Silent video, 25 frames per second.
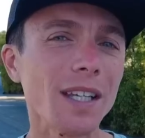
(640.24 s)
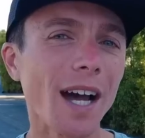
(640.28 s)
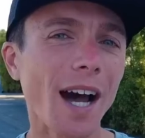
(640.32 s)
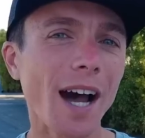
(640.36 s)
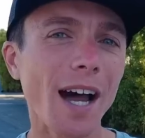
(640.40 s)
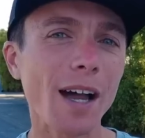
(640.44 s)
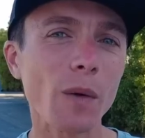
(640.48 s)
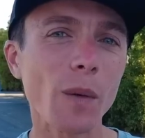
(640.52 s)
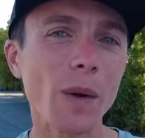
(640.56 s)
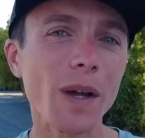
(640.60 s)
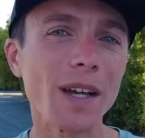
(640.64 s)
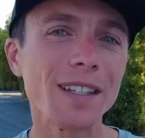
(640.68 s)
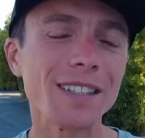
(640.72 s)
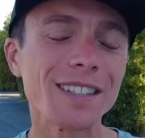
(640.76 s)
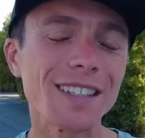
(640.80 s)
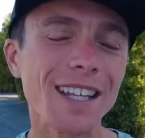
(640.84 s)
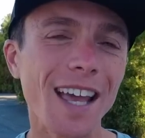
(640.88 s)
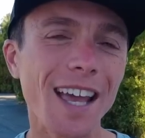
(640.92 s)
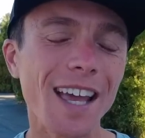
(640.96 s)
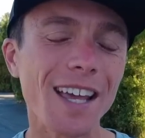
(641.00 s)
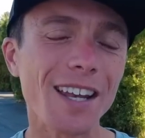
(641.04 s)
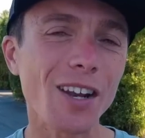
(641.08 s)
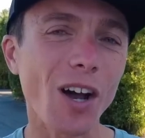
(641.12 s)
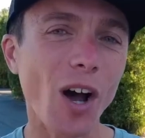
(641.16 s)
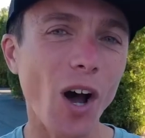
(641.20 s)
highways
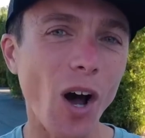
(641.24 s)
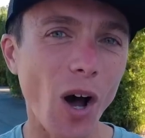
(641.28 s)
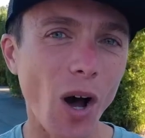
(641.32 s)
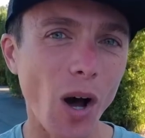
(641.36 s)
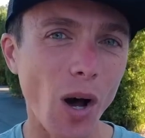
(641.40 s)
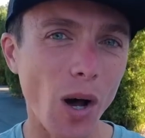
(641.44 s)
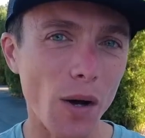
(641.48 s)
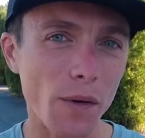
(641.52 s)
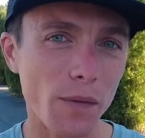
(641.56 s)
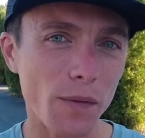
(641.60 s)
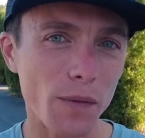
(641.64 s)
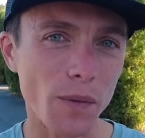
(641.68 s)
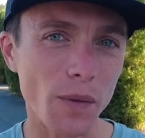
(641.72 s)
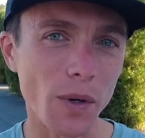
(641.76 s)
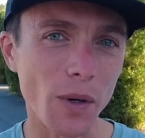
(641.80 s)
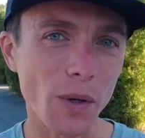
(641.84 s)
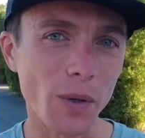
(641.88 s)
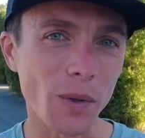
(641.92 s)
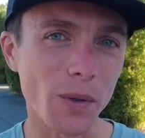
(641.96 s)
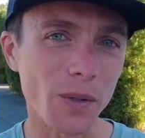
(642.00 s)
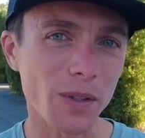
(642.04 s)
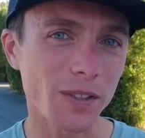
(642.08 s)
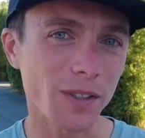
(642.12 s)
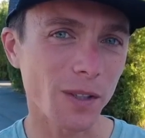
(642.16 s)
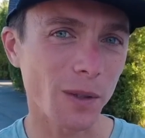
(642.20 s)
and
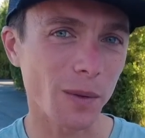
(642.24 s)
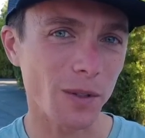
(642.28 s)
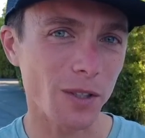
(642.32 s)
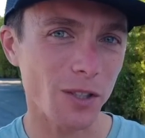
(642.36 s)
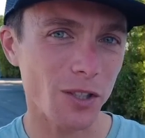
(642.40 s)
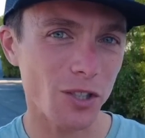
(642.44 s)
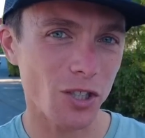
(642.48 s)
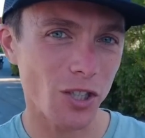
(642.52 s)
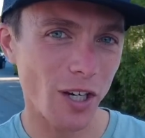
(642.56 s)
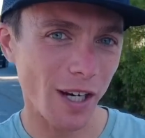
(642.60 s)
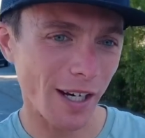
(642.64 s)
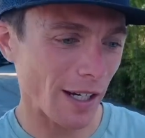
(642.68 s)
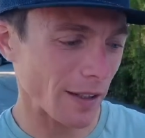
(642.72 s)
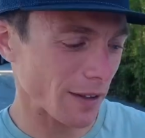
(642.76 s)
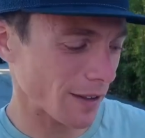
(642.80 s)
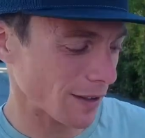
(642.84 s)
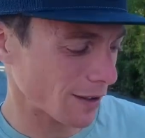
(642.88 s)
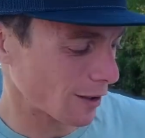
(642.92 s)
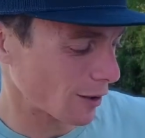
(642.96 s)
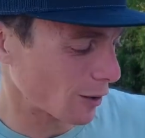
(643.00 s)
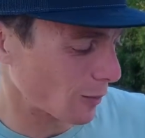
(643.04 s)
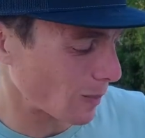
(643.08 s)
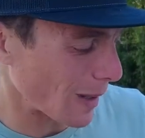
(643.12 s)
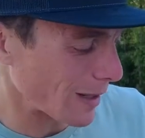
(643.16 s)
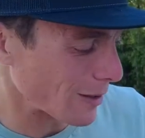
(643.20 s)
off-road. So check out the
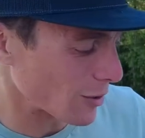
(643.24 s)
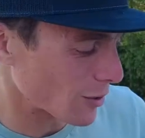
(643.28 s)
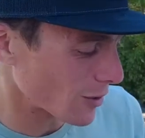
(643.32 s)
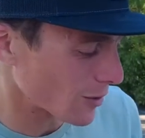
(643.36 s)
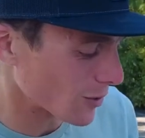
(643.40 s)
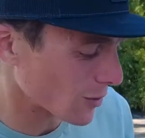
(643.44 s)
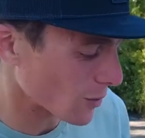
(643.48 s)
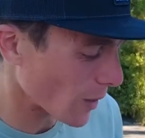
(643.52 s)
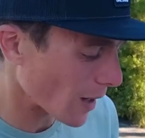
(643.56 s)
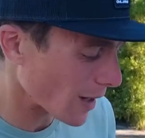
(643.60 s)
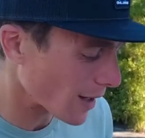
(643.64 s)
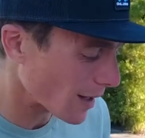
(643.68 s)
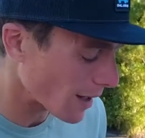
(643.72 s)
suspensions right